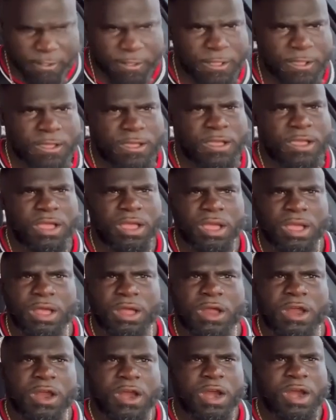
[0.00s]
I
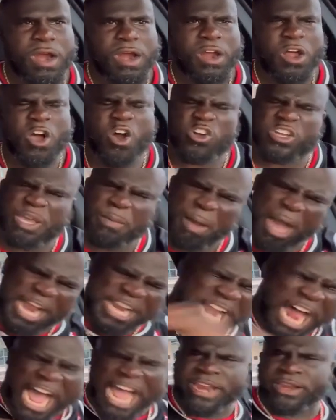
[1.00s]
don't care about
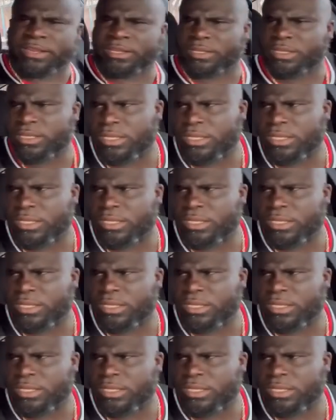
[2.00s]
nothing.